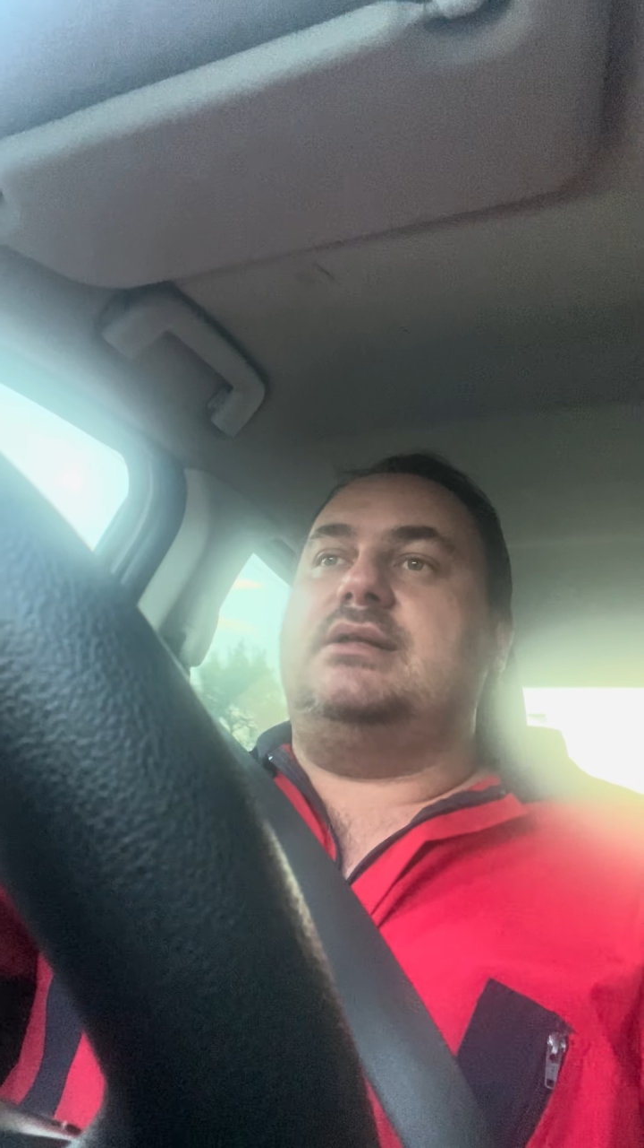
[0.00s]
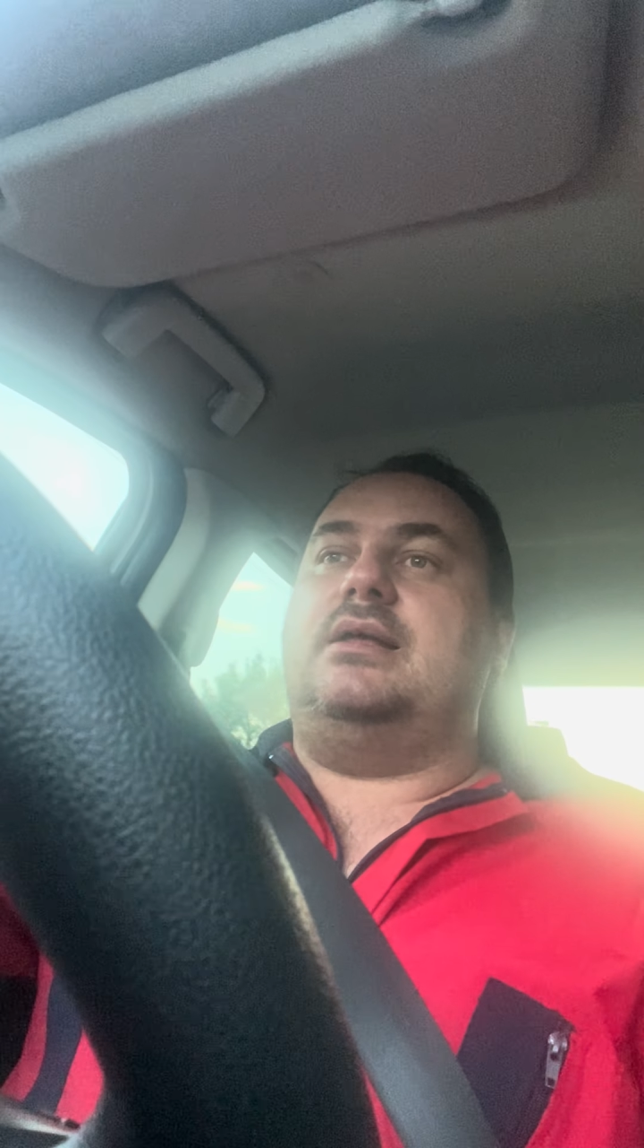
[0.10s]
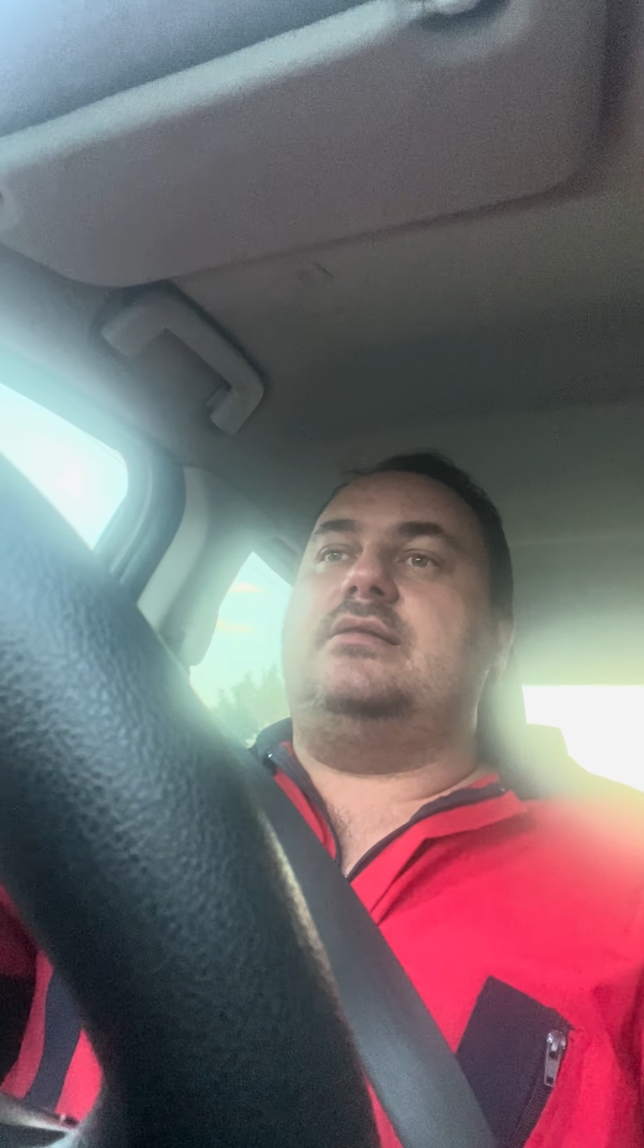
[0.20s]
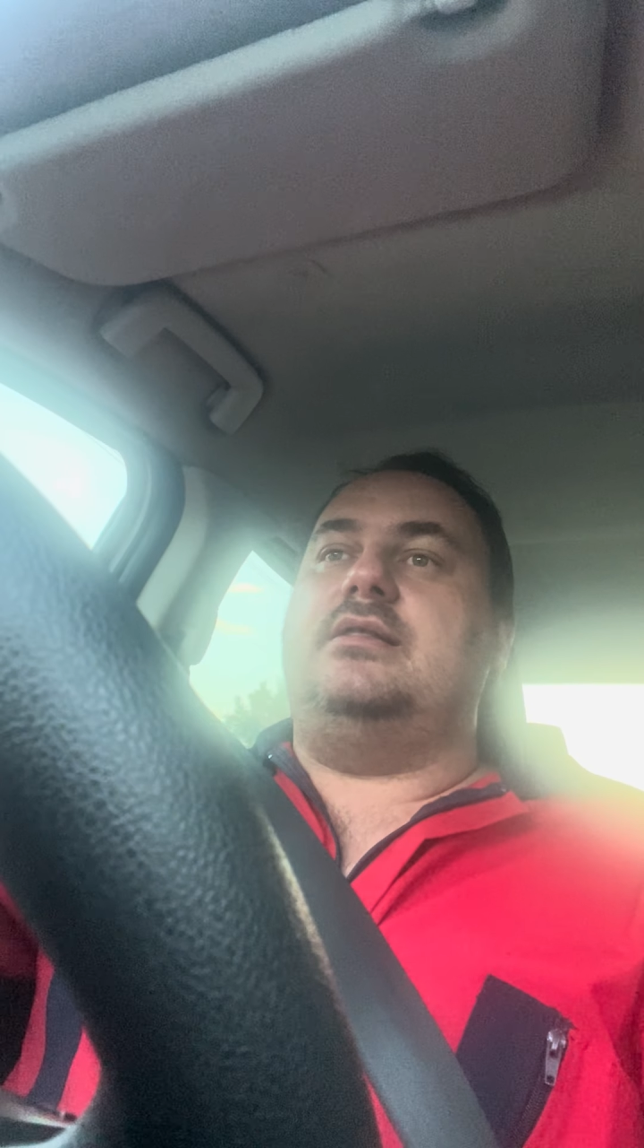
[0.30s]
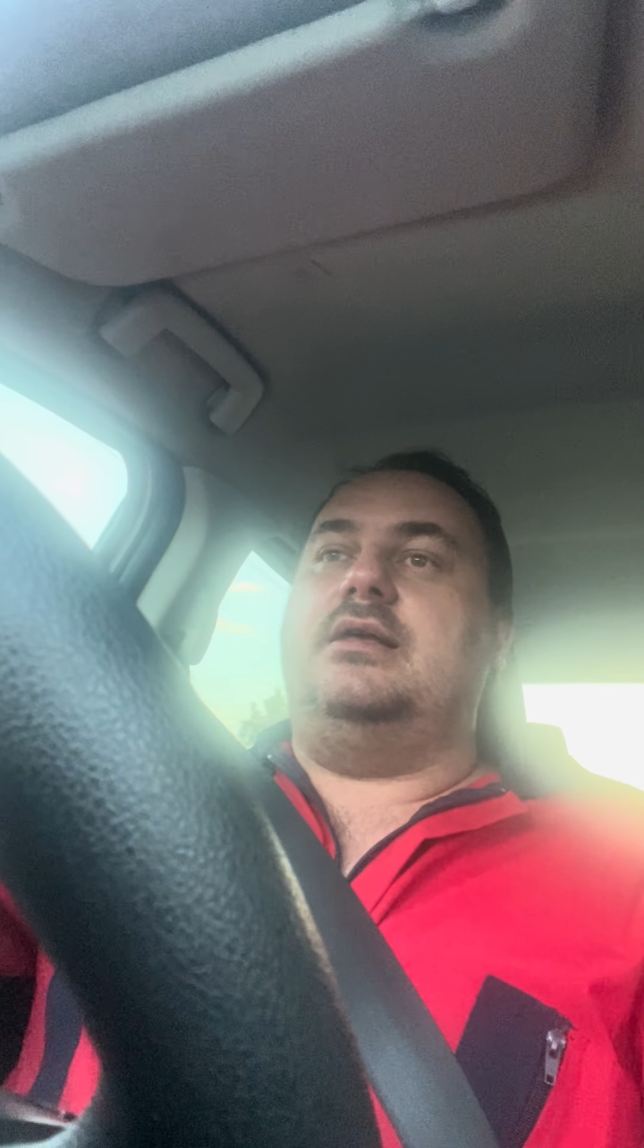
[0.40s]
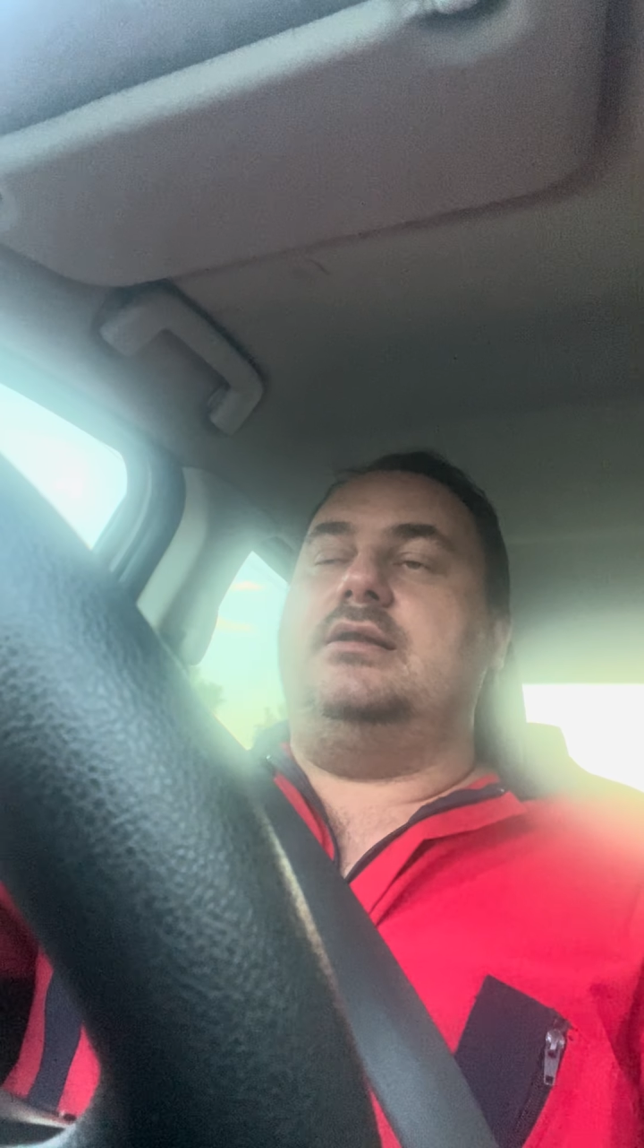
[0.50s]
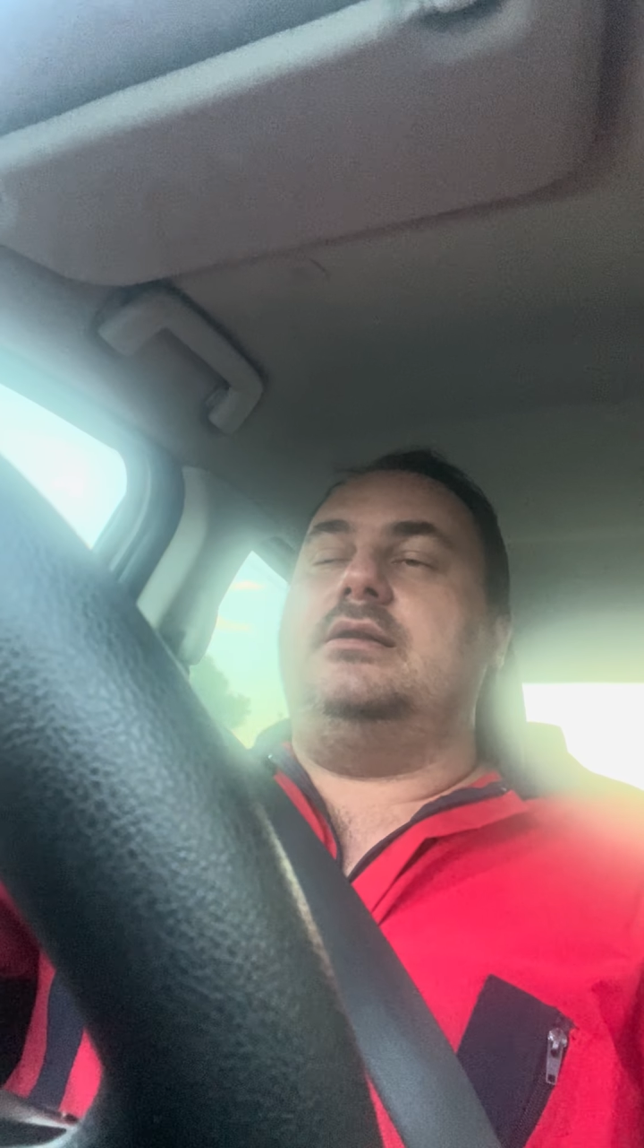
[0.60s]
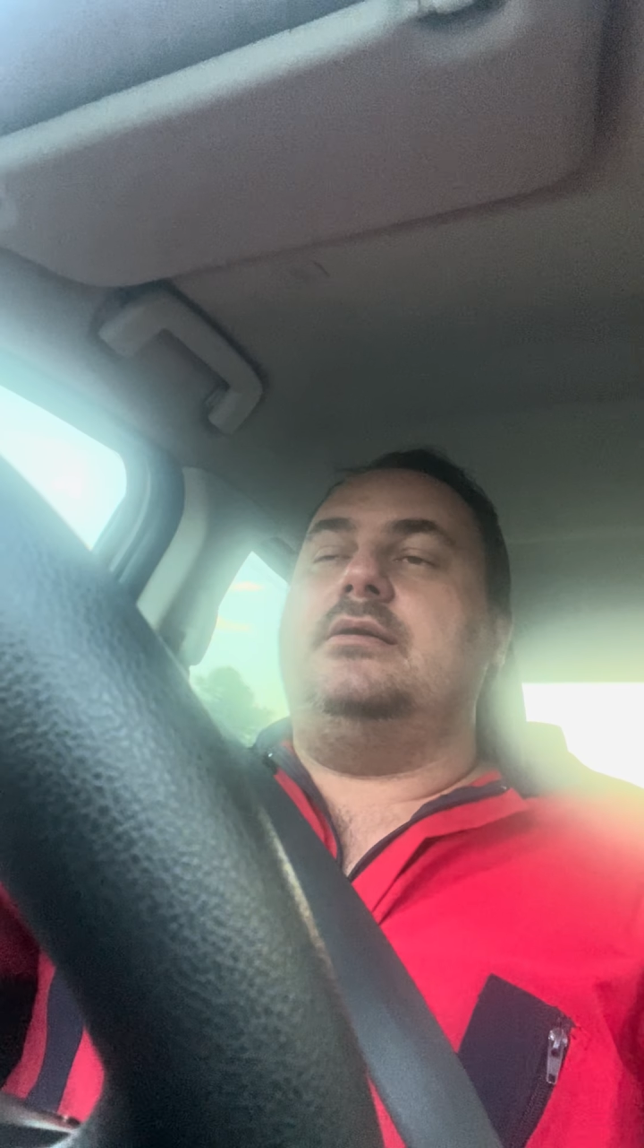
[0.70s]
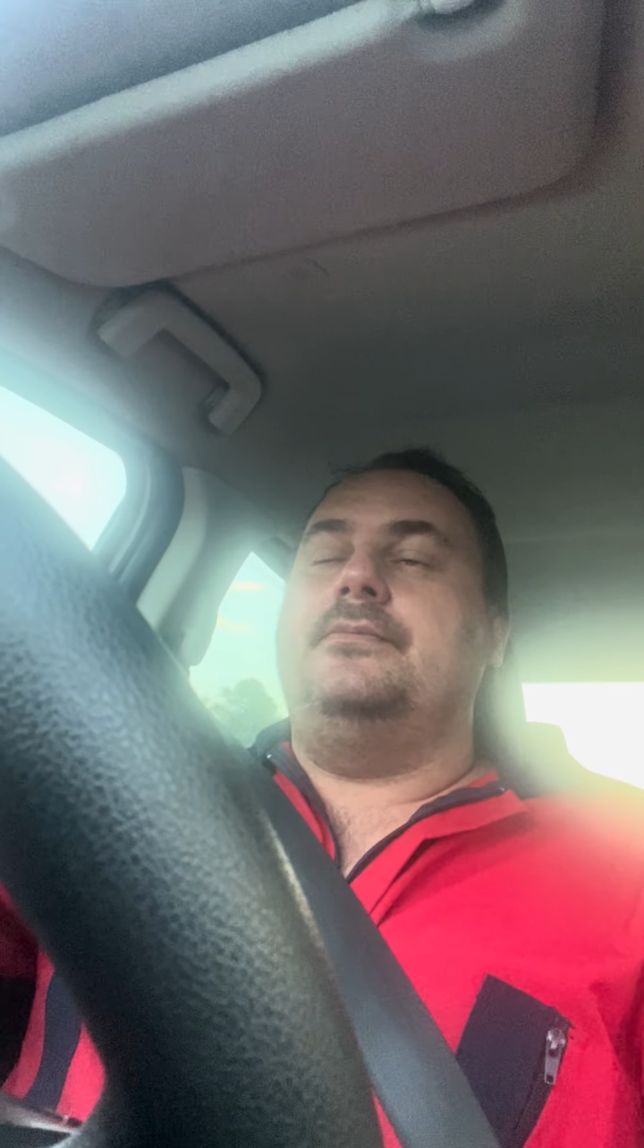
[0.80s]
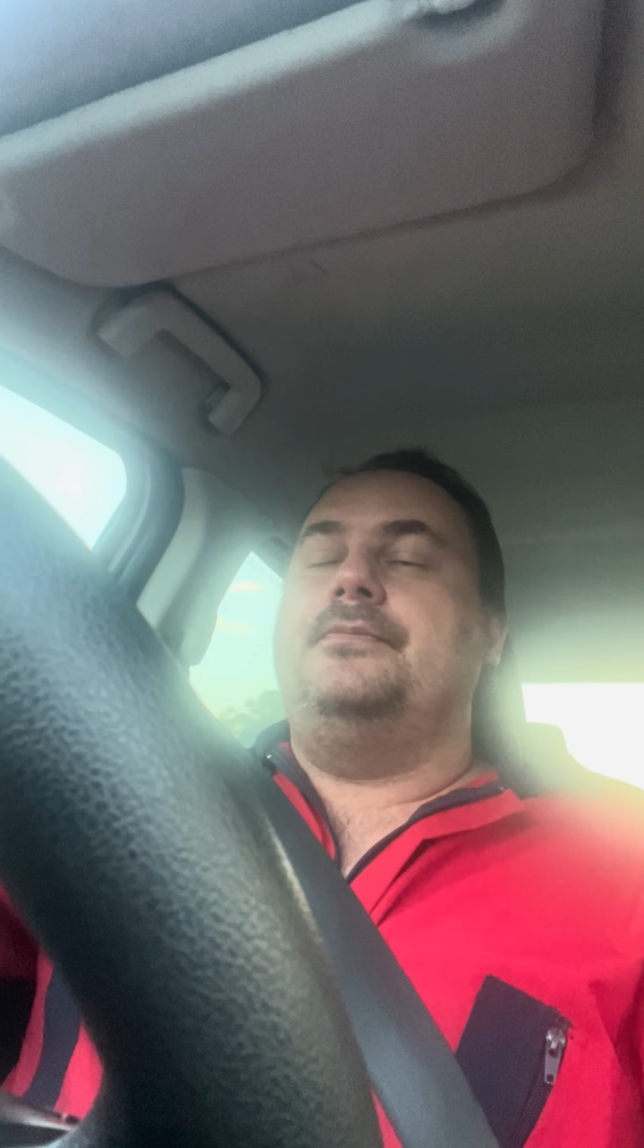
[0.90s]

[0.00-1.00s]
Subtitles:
and then